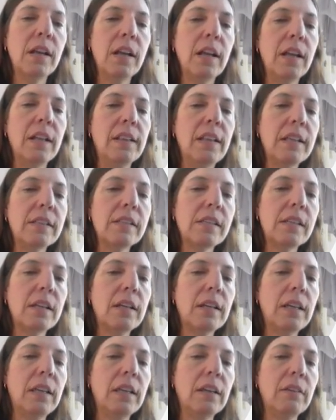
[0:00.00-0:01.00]
And that's
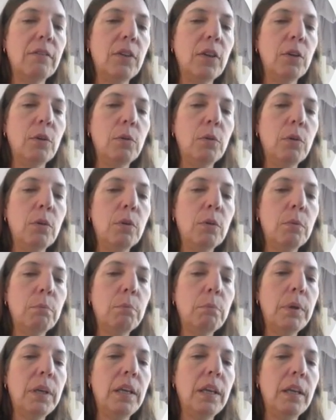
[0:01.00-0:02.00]
going to give you
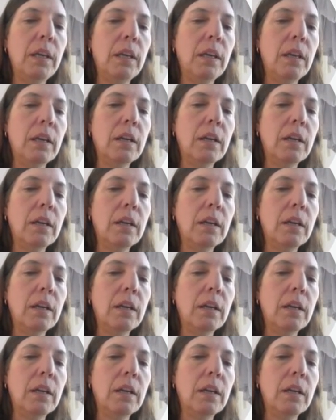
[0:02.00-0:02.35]
P.